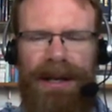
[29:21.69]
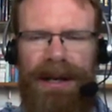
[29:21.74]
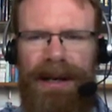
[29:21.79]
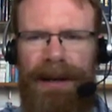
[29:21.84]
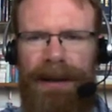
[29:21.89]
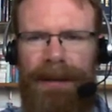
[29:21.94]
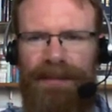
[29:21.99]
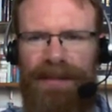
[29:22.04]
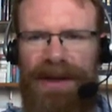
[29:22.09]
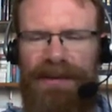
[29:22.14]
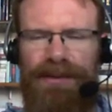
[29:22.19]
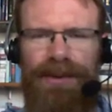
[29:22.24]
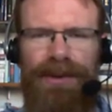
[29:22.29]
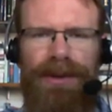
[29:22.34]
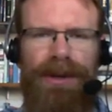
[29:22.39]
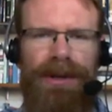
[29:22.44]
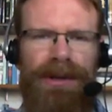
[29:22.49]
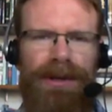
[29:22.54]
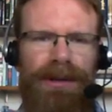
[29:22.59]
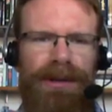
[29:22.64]
Uh, even
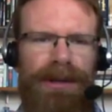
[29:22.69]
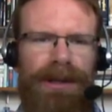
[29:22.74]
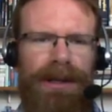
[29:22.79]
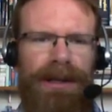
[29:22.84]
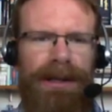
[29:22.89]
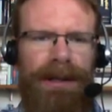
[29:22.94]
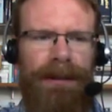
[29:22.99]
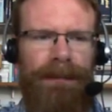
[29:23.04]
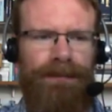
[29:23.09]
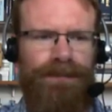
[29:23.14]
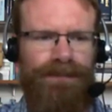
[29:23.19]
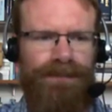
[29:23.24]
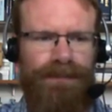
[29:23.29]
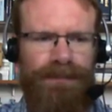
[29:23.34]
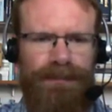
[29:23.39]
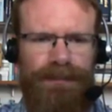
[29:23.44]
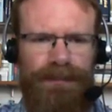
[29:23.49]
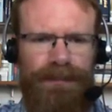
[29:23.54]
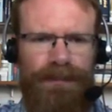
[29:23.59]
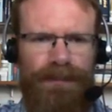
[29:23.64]
the um,
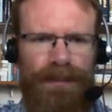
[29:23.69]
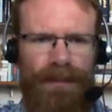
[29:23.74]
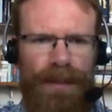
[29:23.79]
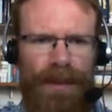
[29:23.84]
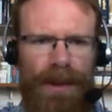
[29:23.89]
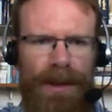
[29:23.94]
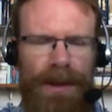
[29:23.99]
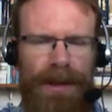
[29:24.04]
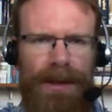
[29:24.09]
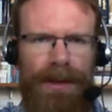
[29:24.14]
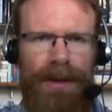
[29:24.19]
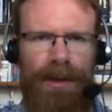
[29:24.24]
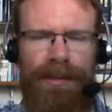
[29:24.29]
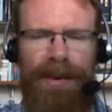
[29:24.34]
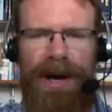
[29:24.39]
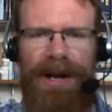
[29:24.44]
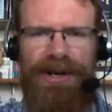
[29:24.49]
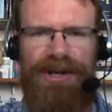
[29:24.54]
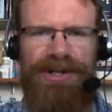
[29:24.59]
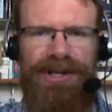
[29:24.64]

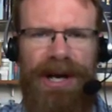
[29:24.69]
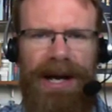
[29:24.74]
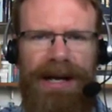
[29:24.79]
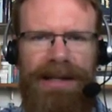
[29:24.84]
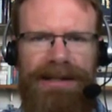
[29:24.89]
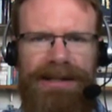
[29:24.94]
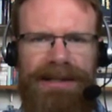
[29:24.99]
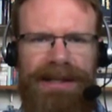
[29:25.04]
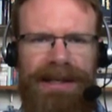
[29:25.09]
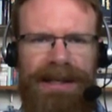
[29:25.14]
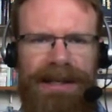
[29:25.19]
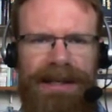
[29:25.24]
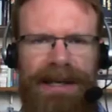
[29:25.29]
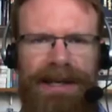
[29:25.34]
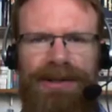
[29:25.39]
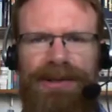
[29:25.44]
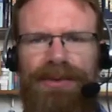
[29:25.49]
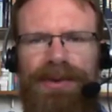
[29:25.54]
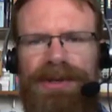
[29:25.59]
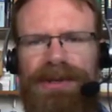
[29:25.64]
Upanishads in
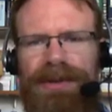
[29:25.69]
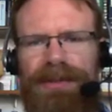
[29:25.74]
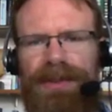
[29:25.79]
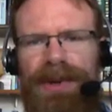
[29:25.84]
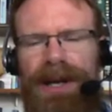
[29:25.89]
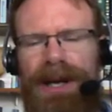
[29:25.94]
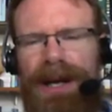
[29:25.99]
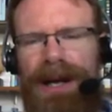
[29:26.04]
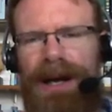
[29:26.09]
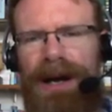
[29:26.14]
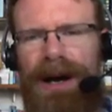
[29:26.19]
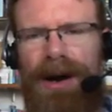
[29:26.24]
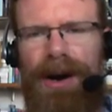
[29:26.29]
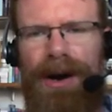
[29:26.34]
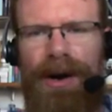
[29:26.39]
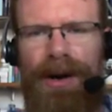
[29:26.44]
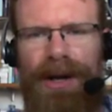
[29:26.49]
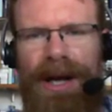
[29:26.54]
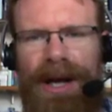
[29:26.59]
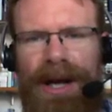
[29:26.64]
Hinduism
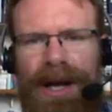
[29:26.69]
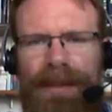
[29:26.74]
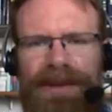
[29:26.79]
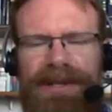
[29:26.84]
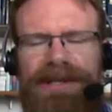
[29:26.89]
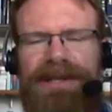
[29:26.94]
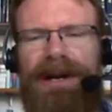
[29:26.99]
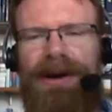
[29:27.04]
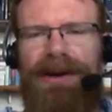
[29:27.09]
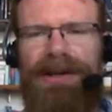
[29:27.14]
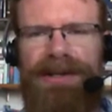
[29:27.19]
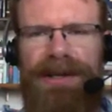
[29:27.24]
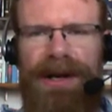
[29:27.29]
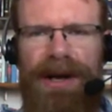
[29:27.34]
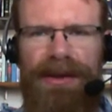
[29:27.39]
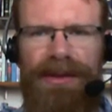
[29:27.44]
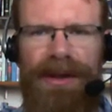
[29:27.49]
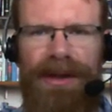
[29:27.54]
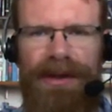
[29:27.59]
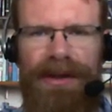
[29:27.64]
are commentaries
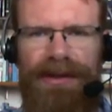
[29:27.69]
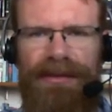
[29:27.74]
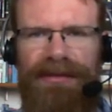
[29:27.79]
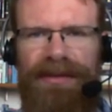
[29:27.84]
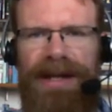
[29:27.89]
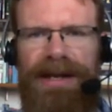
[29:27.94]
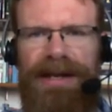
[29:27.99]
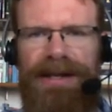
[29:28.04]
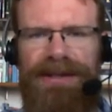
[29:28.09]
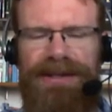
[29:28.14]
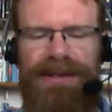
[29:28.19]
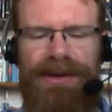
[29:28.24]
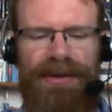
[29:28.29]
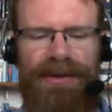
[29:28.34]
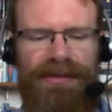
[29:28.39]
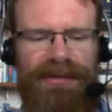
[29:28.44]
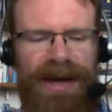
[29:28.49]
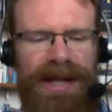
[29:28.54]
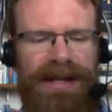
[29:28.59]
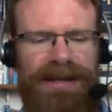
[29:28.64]
on the, the Vedas. So
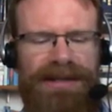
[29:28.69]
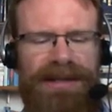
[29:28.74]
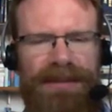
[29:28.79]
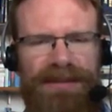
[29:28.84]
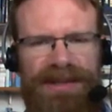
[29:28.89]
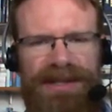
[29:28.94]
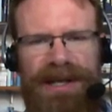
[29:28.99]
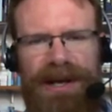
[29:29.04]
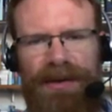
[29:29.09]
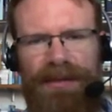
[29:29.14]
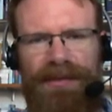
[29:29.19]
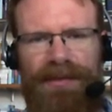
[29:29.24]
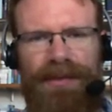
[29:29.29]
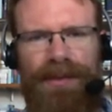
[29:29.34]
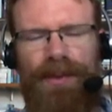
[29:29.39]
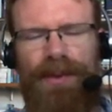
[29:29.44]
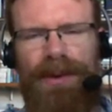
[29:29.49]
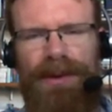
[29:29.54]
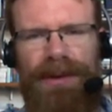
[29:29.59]
the Vedas themselves